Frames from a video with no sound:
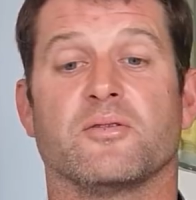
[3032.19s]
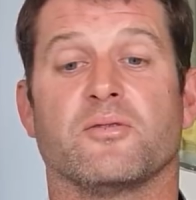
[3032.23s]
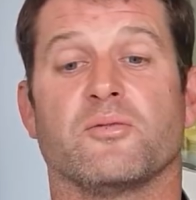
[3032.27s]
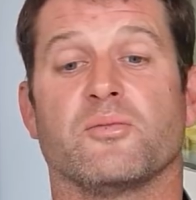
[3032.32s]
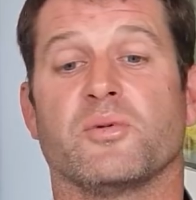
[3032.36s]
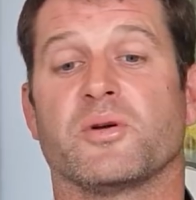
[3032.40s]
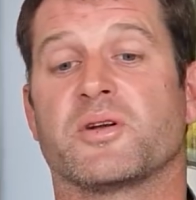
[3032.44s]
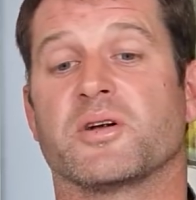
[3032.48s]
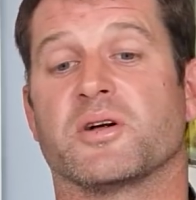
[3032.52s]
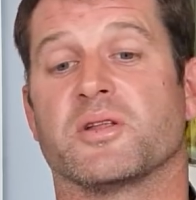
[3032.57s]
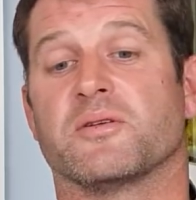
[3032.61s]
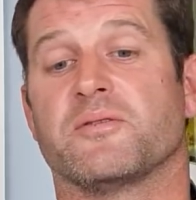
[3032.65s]

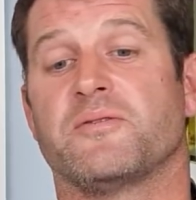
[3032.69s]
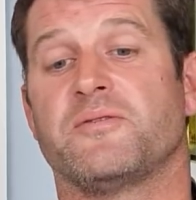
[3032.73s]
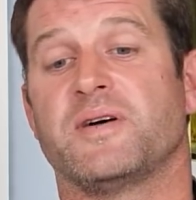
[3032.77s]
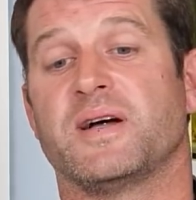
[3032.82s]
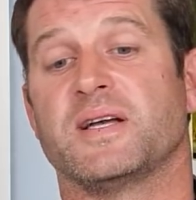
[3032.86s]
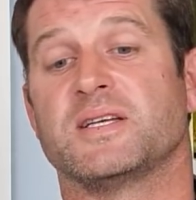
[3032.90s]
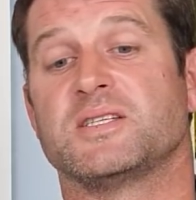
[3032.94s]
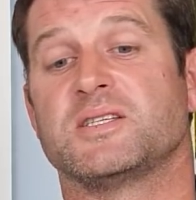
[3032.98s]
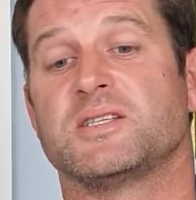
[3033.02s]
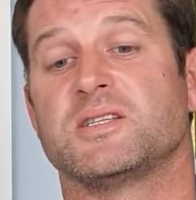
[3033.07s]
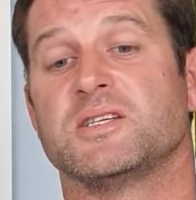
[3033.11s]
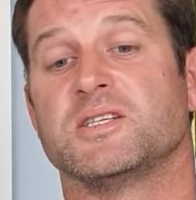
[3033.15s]
We've got
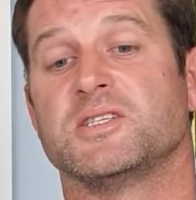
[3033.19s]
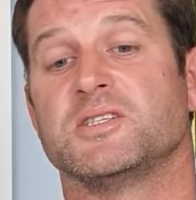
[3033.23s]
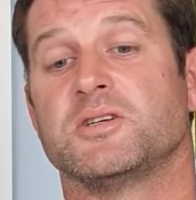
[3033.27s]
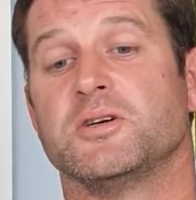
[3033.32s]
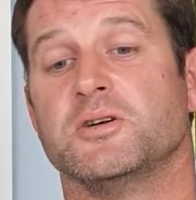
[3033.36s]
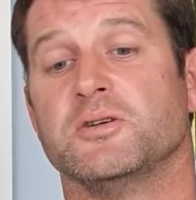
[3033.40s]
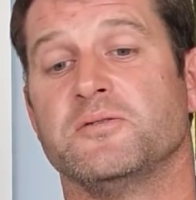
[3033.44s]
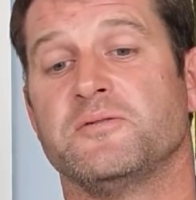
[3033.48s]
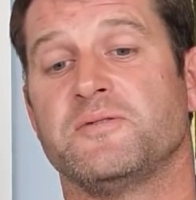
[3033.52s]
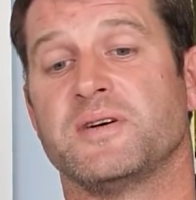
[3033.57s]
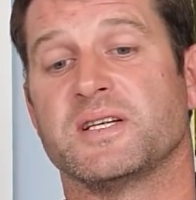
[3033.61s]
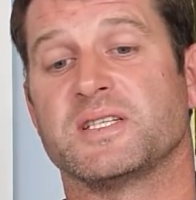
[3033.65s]
there's
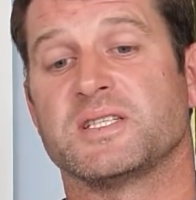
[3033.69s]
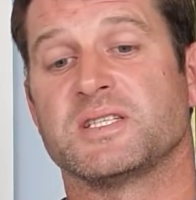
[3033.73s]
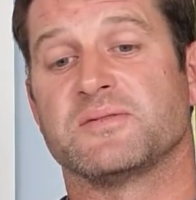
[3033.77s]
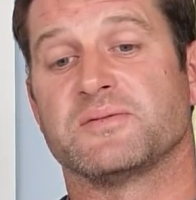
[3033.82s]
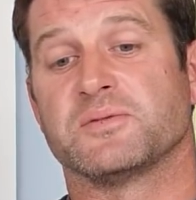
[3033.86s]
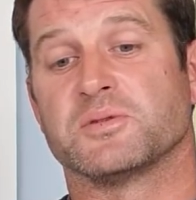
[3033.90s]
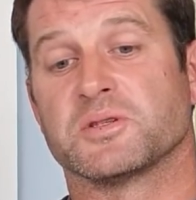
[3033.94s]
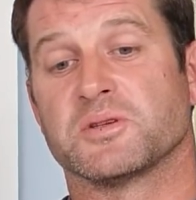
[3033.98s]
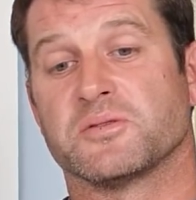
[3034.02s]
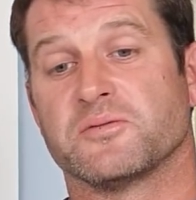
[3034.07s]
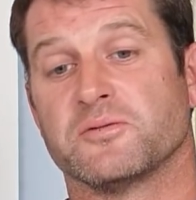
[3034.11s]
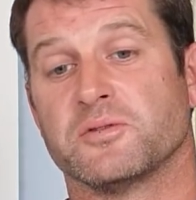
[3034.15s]
2
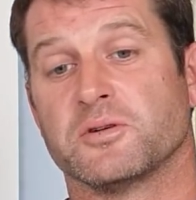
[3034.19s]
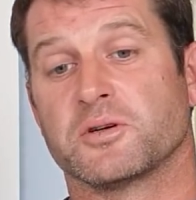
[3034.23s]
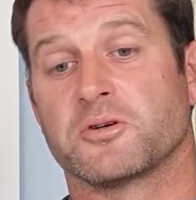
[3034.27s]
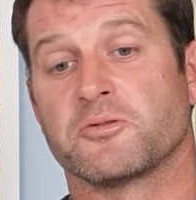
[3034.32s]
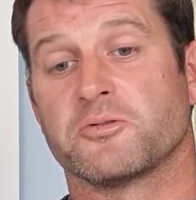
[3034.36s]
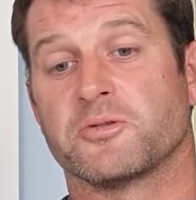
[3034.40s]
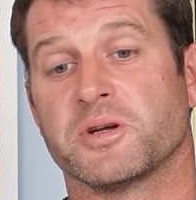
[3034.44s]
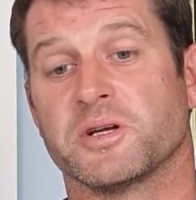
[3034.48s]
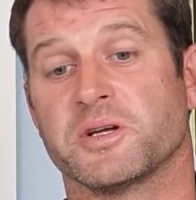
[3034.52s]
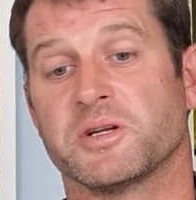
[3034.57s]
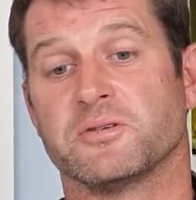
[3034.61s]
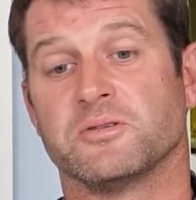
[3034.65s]
festivals at
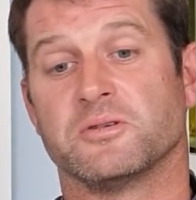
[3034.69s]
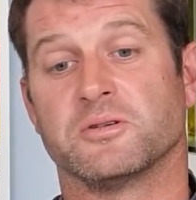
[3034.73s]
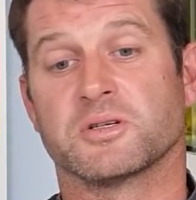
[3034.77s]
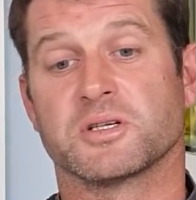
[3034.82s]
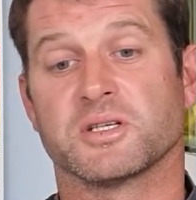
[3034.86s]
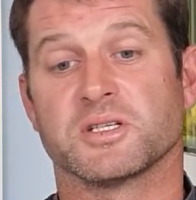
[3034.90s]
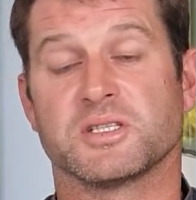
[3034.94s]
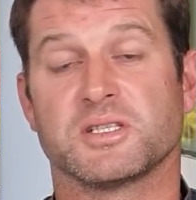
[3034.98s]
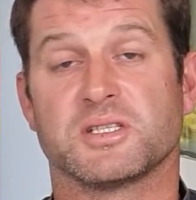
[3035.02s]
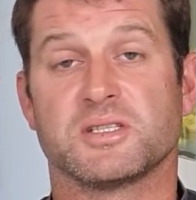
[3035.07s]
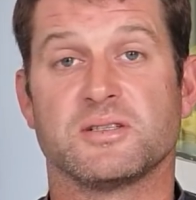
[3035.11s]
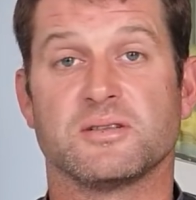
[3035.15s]
Rookery in
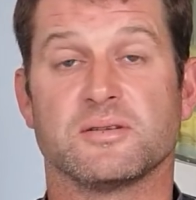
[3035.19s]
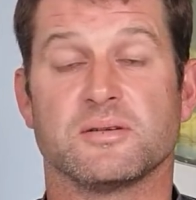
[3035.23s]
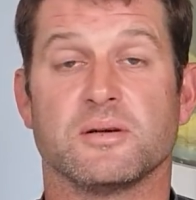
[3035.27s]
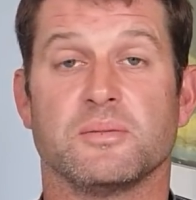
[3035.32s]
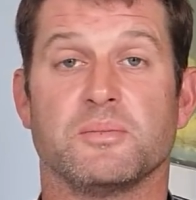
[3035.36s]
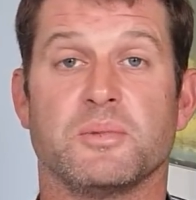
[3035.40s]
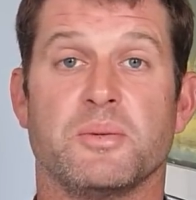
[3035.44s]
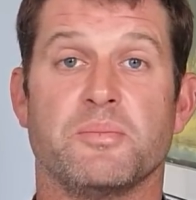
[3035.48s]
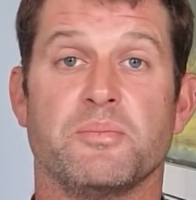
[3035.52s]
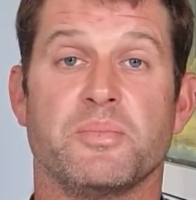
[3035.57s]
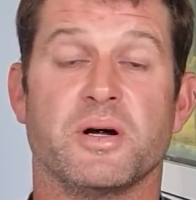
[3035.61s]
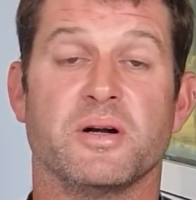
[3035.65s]
August. I'm
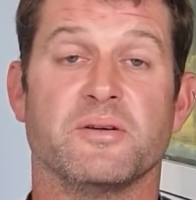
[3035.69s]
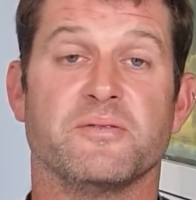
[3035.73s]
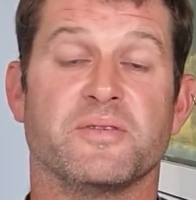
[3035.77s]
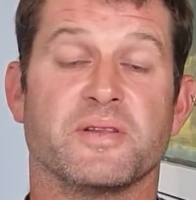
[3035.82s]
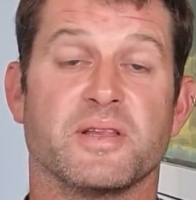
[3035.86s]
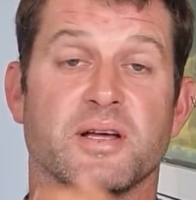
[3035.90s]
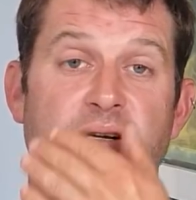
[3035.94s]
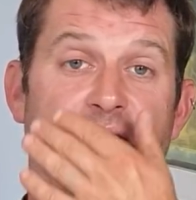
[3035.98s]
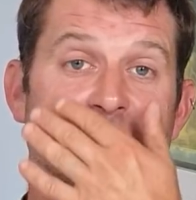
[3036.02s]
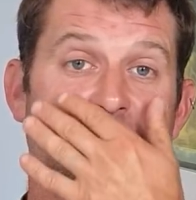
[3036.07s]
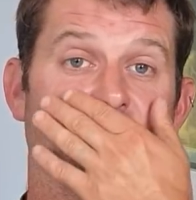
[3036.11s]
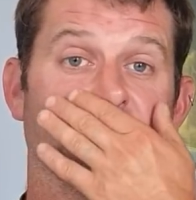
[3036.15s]
on both of
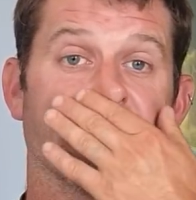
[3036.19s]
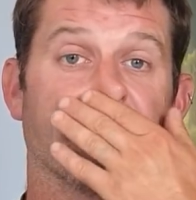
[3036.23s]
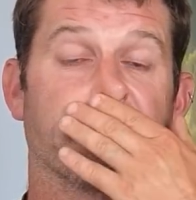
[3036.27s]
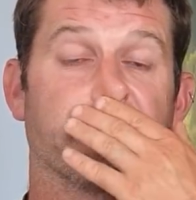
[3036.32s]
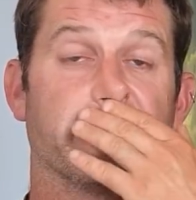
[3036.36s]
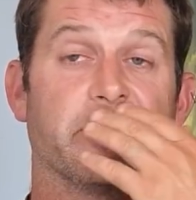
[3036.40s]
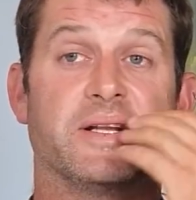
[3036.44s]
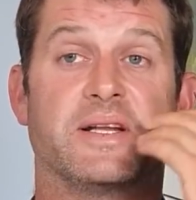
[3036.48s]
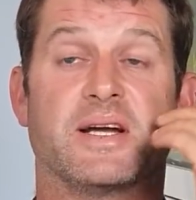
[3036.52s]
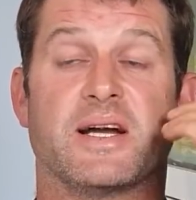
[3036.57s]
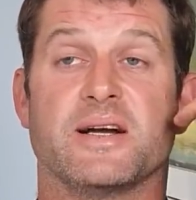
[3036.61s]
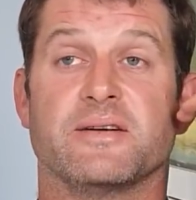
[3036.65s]
those, the
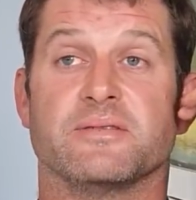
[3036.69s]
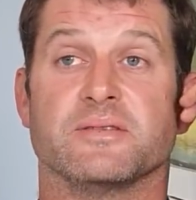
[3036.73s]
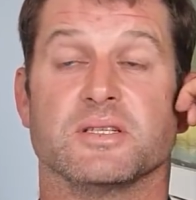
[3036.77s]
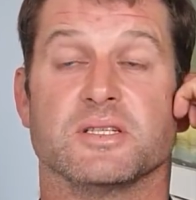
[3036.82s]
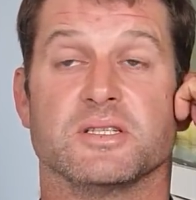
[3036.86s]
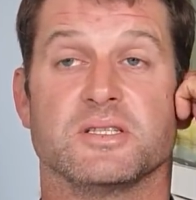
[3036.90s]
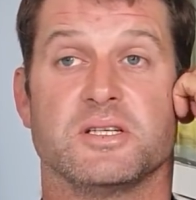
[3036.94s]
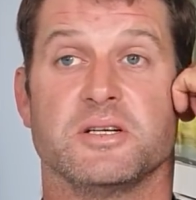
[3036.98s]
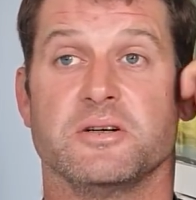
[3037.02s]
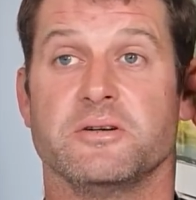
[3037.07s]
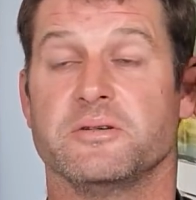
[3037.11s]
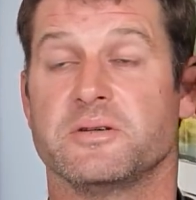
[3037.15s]
3-dayer and the
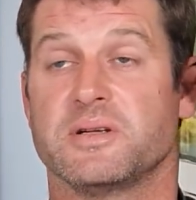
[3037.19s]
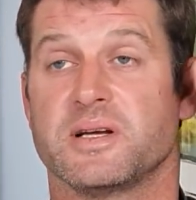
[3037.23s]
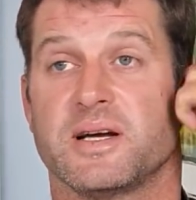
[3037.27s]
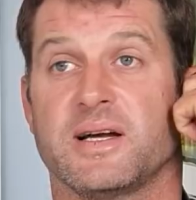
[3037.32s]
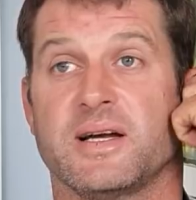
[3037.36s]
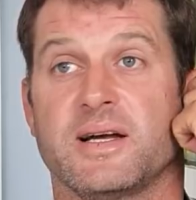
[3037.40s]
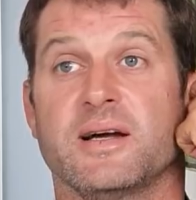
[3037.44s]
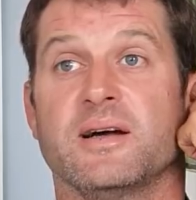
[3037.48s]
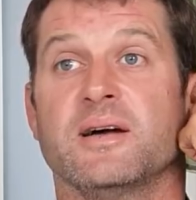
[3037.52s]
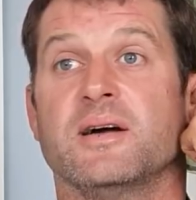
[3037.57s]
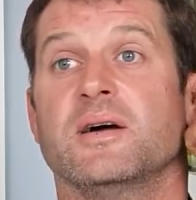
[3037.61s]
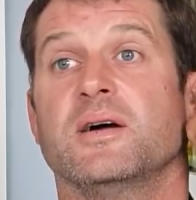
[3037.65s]

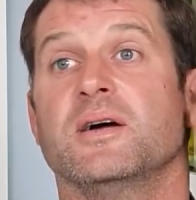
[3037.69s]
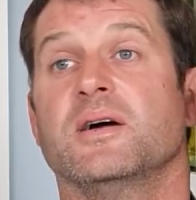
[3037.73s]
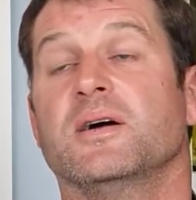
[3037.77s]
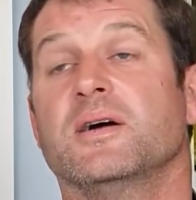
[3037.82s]
2-dayer.